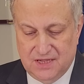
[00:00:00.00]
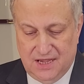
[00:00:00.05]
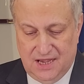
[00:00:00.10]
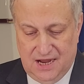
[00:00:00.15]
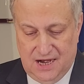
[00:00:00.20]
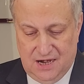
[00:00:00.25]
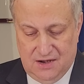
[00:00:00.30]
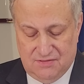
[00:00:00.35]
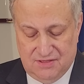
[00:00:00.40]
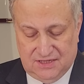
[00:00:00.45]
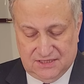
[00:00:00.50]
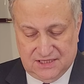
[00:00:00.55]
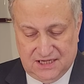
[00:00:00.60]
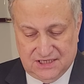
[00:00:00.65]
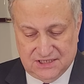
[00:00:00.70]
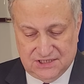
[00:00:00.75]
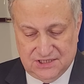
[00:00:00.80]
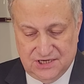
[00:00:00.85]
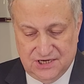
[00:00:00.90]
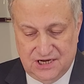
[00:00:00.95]
and that
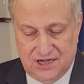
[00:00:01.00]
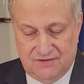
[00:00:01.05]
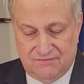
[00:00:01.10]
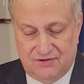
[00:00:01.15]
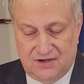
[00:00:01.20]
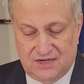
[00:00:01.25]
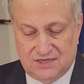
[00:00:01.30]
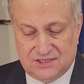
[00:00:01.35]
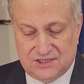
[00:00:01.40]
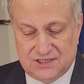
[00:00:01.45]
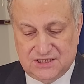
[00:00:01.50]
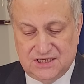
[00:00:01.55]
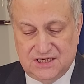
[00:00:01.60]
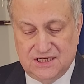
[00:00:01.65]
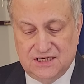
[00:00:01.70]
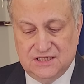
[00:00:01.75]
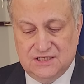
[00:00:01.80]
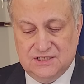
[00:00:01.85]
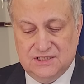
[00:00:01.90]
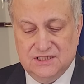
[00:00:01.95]
has never
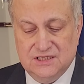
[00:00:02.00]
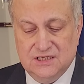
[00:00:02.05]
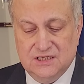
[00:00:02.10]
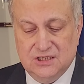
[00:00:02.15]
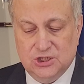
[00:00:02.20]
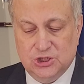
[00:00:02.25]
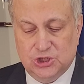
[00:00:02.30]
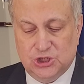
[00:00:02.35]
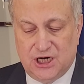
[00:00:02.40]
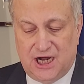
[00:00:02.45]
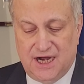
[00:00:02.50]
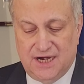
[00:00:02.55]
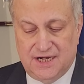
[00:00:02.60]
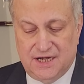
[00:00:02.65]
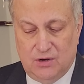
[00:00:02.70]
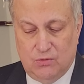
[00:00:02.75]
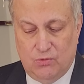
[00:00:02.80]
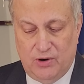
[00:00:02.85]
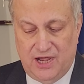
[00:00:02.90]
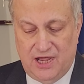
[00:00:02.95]
since shied
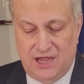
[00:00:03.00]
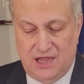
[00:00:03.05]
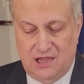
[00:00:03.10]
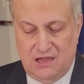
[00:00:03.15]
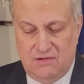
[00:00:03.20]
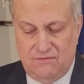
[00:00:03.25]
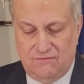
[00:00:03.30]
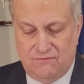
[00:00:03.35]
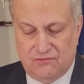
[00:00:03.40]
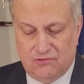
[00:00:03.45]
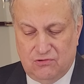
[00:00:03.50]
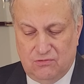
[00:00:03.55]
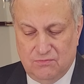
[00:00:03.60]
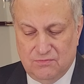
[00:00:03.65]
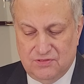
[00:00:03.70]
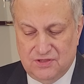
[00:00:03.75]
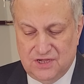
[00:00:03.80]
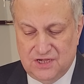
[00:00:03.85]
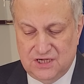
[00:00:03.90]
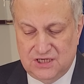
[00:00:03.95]
away
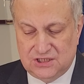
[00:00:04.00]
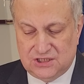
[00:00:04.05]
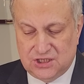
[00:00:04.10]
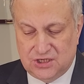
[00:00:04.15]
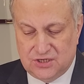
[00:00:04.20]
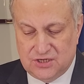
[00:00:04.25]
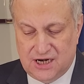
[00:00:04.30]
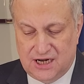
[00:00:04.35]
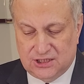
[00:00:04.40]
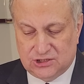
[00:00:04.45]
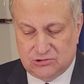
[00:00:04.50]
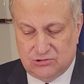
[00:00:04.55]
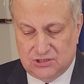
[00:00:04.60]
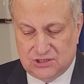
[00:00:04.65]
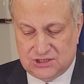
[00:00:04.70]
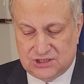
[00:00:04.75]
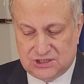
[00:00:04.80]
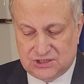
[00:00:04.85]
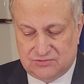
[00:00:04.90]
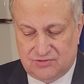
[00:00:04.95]
from the international
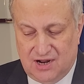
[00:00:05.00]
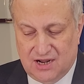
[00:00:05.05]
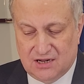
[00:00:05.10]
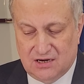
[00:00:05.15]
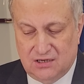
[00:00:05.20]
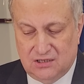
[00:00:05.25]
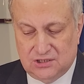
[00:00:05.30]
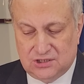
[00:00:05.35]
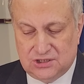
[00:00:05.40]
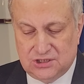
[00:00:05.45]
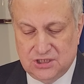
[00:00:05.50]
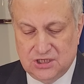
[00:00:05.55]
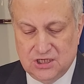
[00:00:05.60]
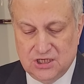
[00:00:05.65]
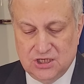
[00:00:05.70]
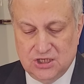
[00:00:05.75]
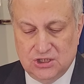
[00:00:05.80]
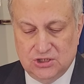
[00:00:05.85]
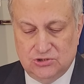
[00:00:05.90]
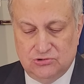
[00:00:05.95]
struggles
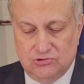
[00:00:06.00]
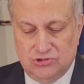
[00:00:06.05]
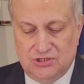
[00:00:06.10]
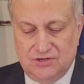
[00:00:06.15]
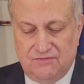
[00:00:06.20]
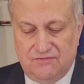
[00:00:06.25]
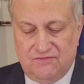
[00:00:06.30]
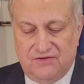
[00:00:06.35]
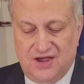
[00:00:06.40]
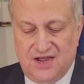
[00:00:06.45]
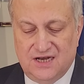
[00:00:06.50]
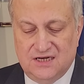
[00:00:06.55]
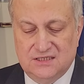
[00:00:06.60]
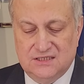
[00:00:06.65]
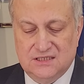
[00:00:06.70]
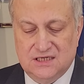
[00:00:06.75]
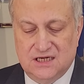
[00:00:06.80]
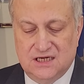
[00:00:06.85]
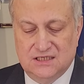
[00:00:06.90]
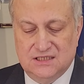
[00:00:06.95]
to
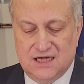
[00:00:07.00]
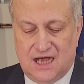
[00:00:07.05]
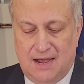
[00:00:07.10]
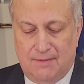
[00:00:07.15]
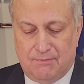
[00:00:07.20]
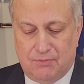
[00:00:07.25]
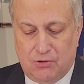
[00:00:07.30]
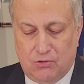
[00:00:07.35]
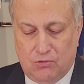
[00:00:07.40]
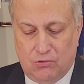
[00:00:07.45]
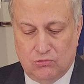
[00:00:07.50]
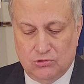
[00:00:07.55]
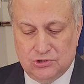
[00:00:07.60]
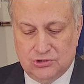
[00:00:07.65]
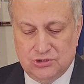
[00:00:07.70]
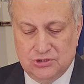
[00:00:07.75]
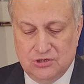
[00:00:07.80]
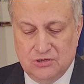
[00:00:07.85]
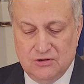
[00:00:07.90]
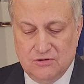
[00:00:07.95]
defend and uphold
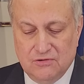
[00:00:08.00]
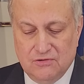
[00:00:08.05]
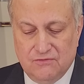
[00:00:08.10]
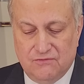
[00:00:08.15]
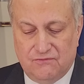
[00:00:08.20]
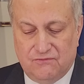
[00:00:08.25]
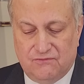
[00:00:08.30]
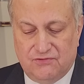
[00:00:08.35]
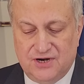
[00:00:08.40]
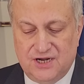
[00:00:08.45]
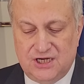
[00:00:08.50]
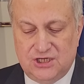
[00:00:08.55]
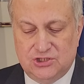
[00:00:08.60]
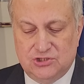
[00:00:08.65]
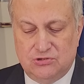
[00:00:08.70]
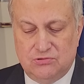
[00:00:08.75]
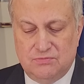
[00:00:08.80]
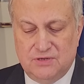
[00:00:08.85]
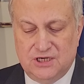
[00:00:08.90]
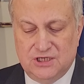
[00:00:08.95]

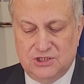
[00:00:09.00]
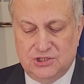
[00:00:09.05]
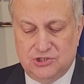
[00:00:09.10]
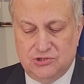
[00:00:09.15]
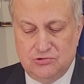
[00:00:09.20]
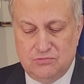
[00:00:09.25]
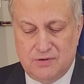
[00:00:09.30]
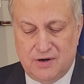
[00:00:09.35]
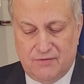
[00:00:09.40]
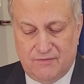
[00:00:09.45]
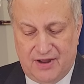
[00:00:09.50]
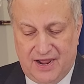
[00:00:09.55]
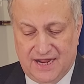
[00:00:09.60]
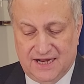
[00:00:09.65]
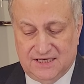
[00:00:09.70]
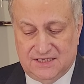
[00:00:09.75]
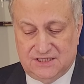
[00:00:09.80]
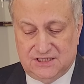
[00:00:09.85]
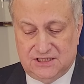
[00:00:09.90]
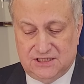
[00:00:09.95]
freedom and human
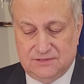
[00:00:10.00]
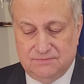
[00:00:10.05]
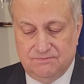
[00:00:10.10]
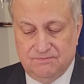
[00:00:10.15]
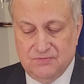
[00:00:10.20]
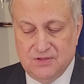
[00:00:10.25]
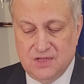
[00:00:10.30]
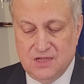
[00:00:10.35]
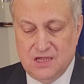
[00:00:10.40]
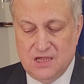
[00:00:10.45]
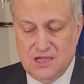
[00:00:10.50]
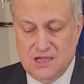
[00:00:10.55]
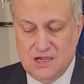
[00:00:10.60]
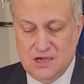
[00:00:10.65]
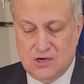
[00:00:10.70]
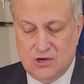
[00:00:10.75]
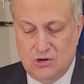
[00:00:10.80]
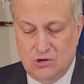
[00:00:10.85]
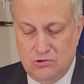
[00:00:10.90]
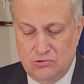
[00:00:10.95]
rights,
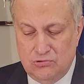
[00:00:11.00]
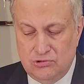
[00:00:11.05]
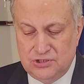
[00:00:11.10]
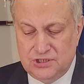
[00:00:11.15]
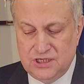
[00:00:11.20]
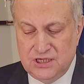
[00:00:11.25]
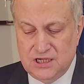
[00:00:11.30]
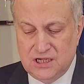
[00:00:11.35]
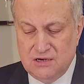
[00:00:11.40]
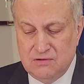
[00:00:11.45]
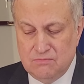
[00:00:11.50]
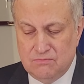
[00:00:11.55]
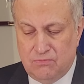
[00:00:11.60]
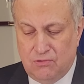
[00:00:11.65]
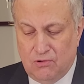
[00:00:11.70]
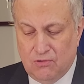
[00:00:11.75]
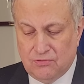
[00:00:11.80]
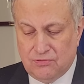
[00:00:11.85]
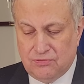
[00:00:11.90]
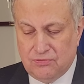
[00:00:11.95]
including in
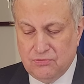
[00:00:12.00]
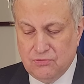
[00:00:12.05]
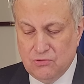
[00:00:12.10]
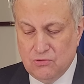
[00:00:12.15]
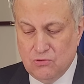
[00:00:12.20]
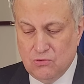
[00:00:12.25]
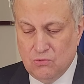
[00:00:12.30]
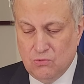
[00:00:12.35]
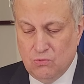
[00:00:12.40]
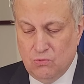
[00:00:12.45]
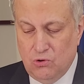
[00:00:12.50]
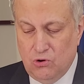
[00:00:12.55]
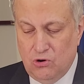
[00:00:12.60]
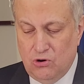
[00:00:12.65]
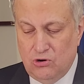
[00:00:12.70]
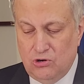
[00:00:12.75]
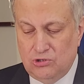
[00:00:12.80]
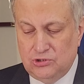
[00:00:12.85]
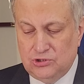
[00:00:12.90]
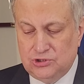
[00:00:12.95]
both
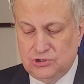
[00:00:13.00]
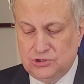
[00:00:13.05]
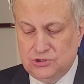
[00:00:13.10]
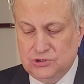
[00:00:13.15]
World